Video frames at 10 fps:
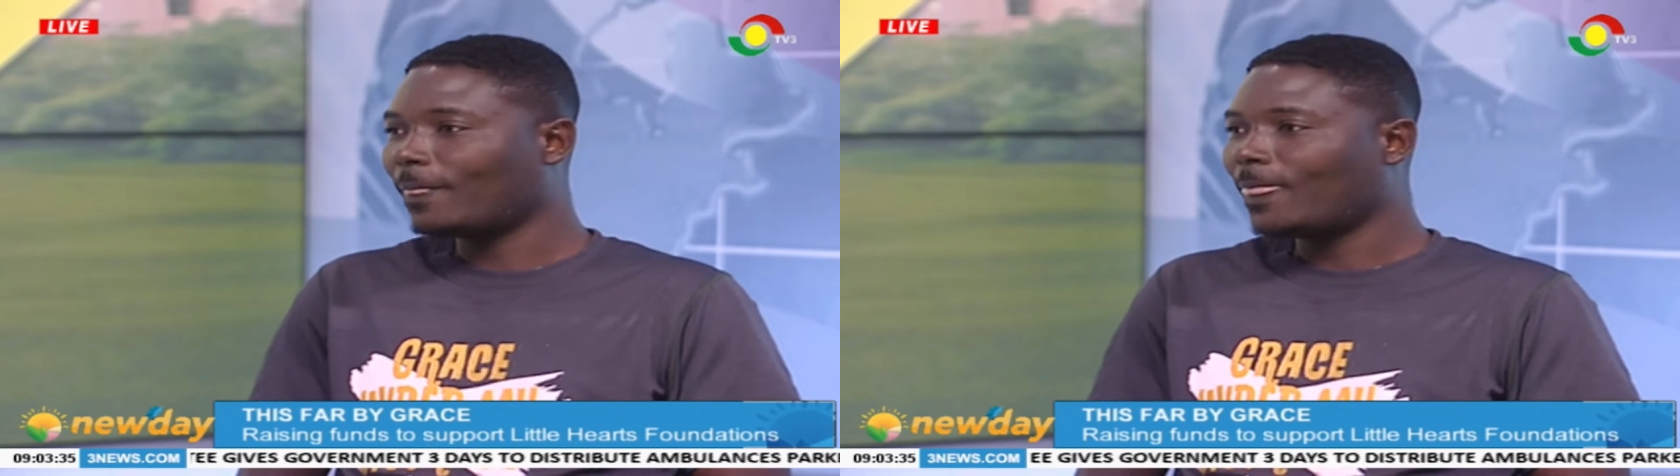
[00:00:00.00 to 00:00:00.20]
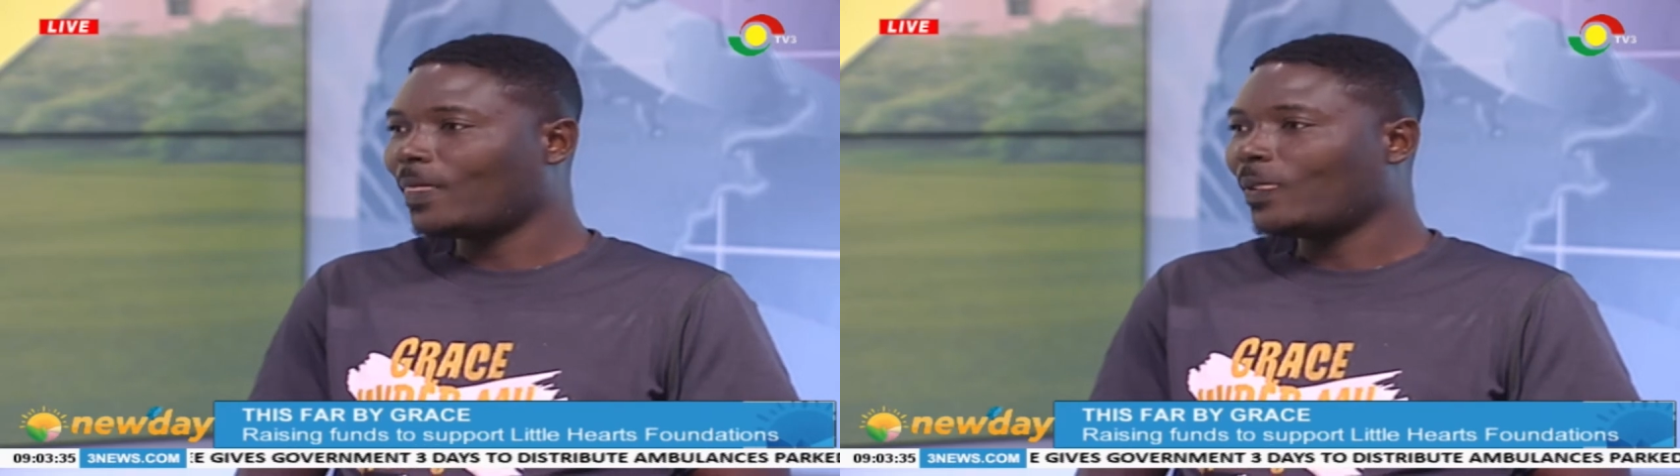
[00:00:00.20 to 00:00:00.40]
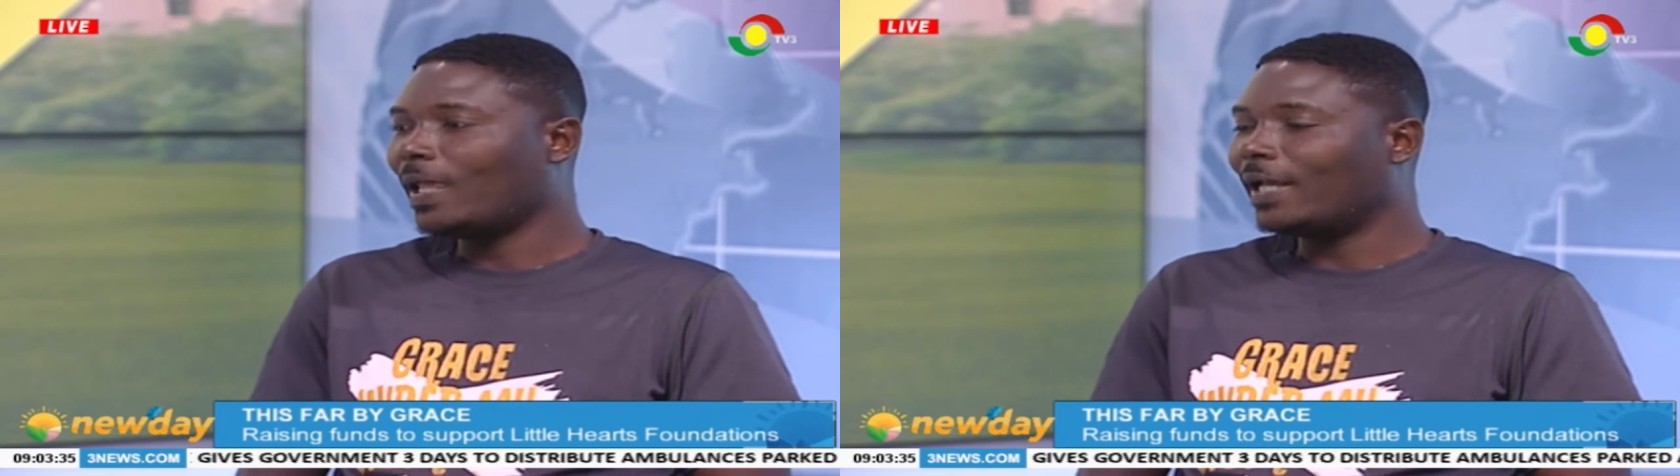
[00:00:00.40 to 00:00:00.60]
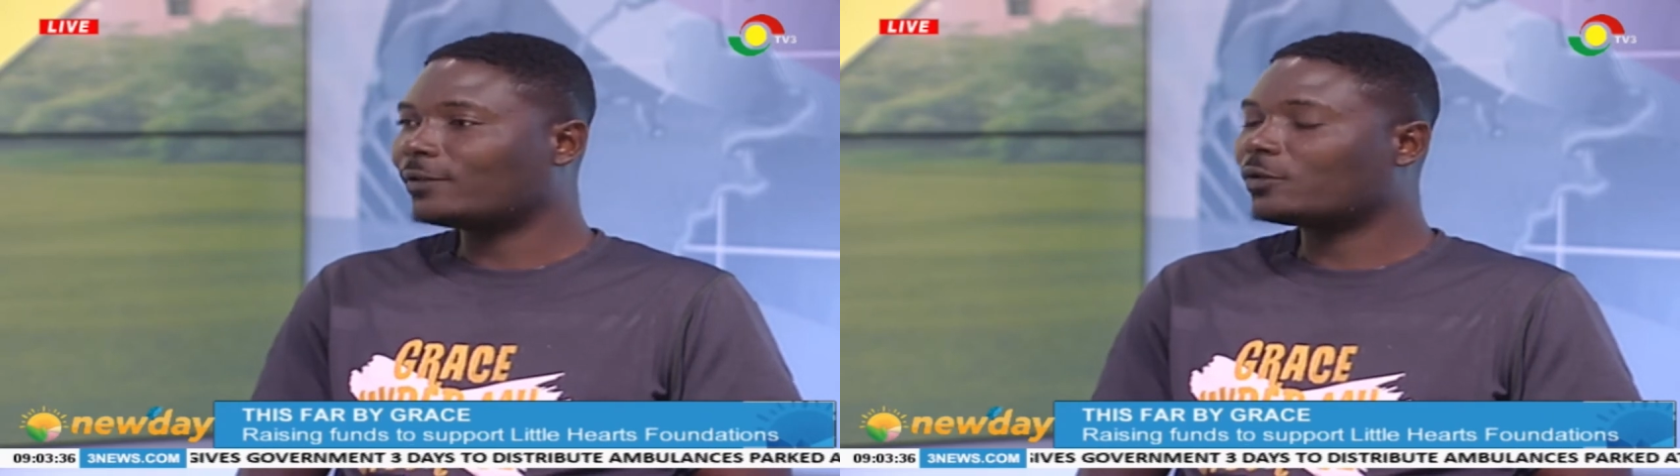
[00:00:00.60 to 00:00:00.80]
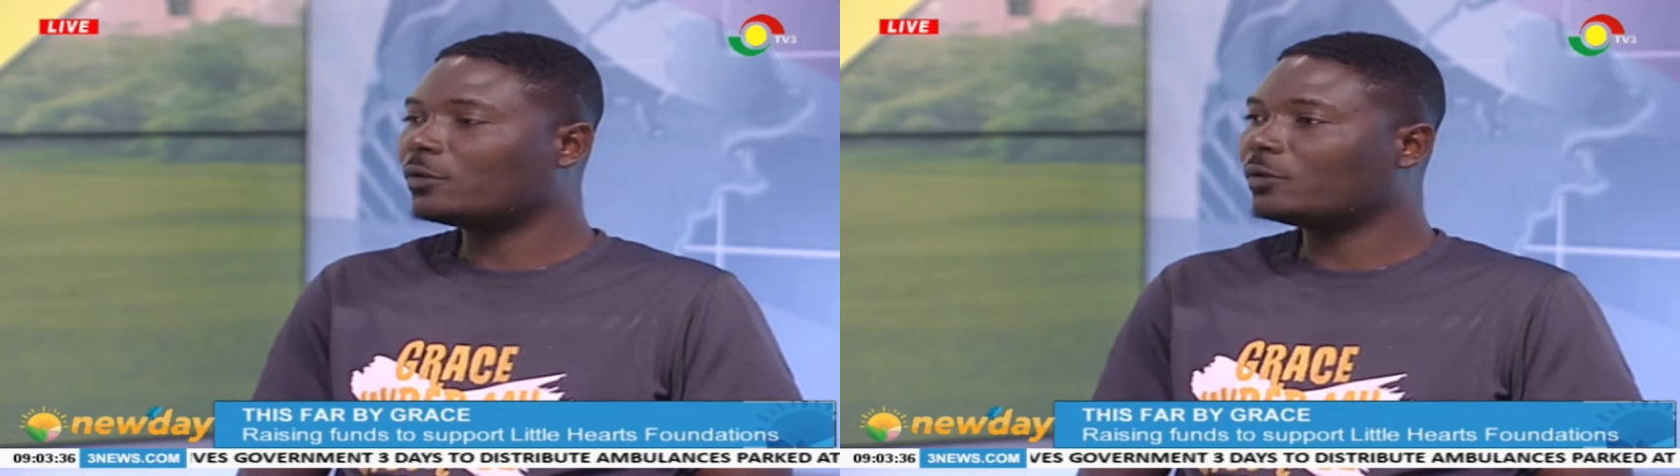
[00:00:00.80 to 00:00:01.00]
Mm. And
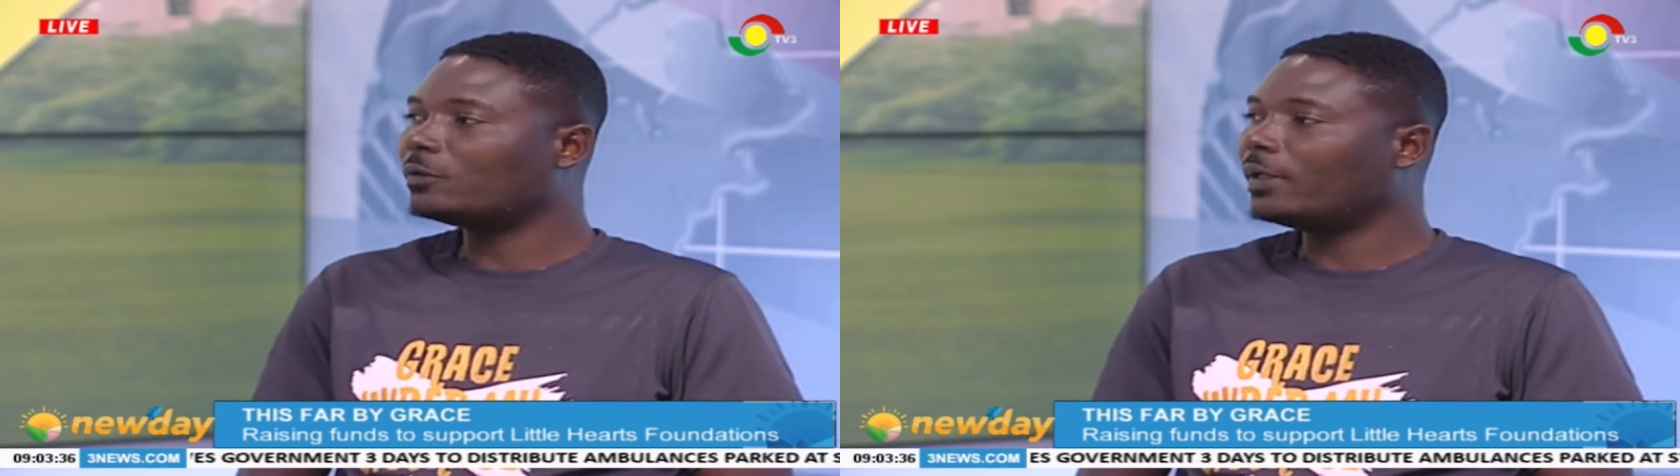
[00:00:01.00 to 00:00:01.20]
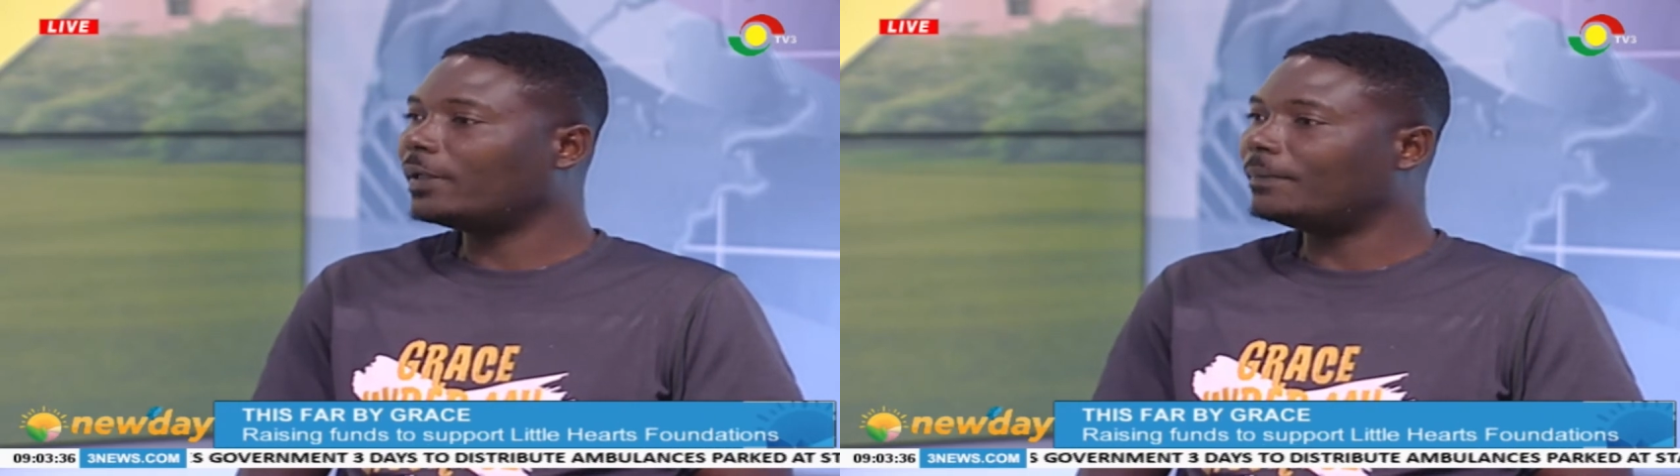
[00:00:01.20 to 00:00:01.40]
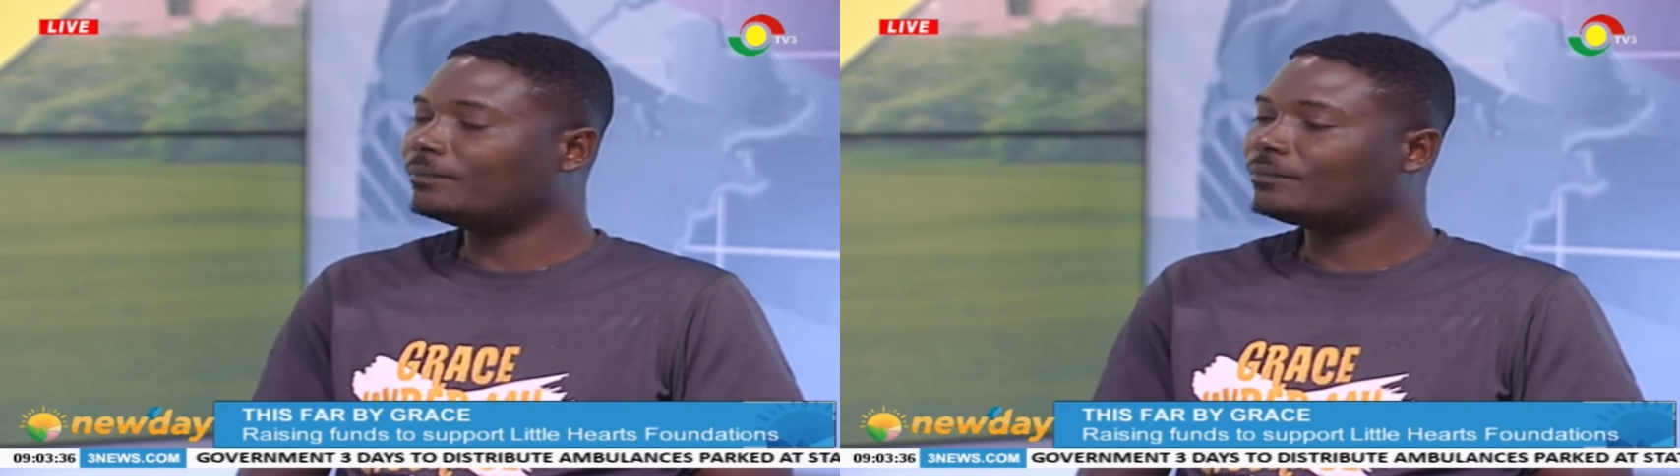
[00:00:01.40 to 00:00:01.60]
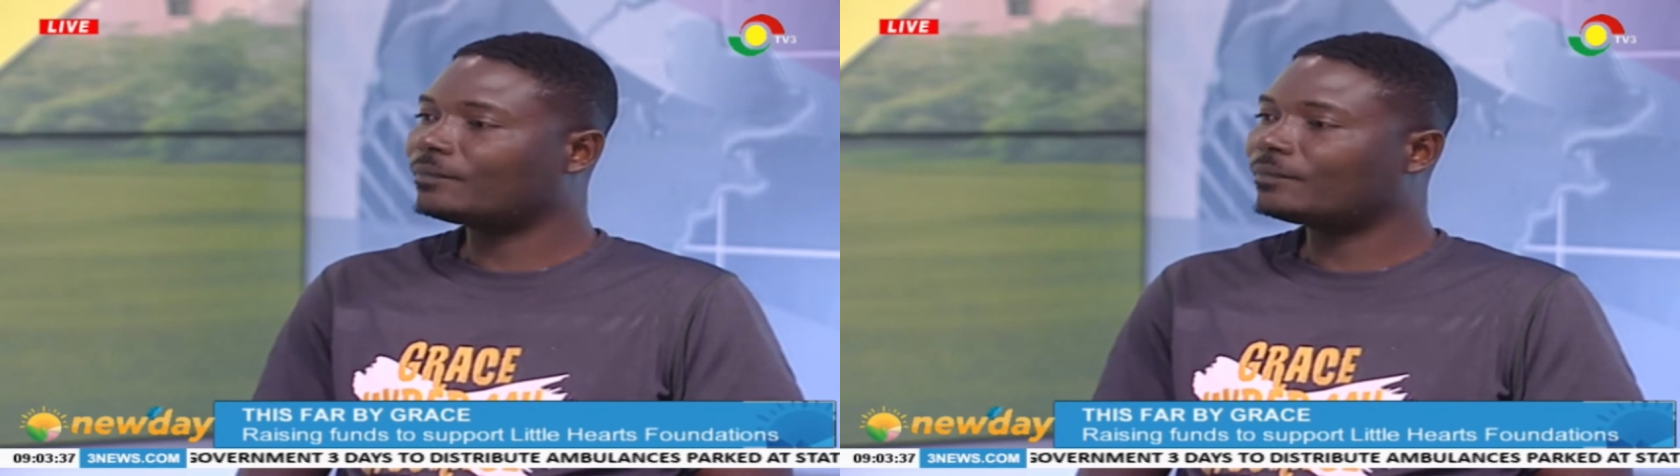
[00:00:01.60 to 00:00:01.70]
so um,